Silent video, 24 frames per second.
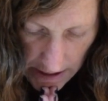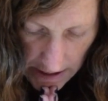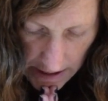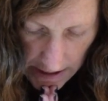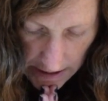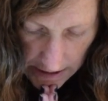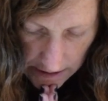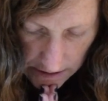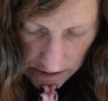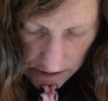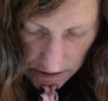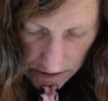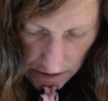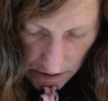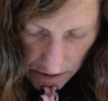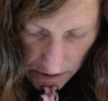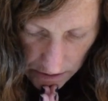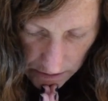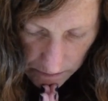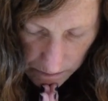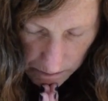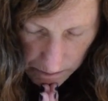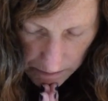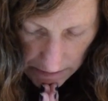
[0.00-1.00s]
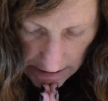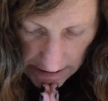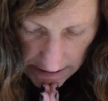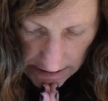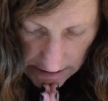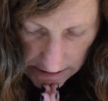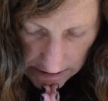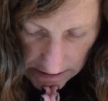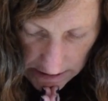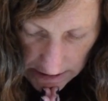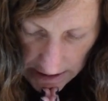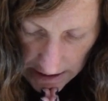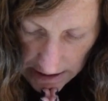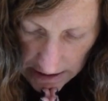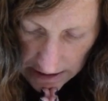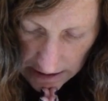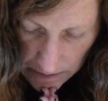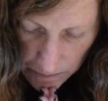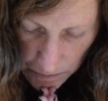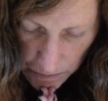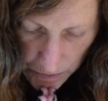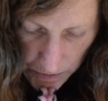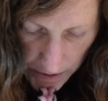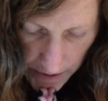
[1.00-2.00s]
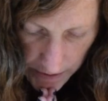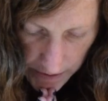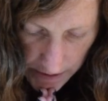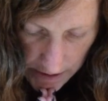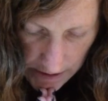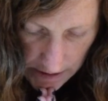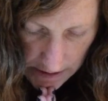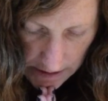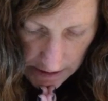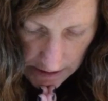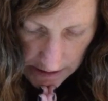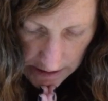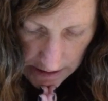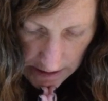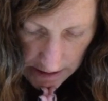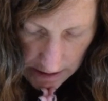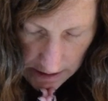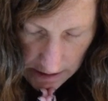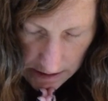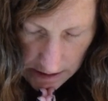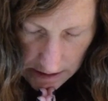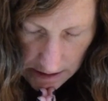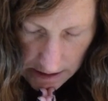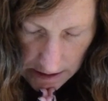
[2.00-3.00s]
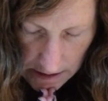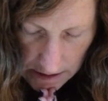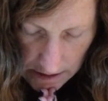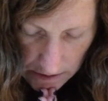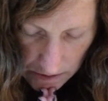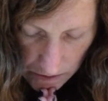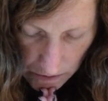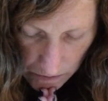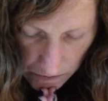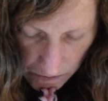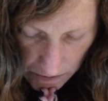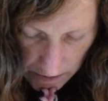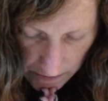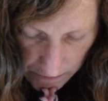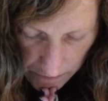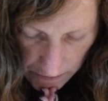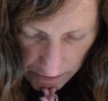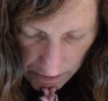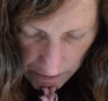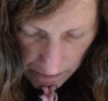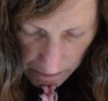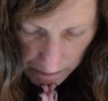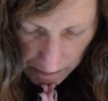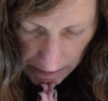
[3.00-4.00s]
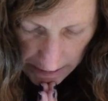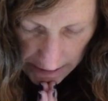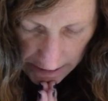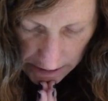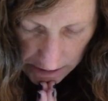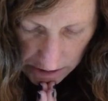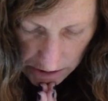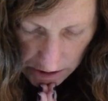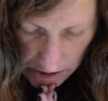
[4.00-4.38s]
and not miss any brothers and sisters who have gone back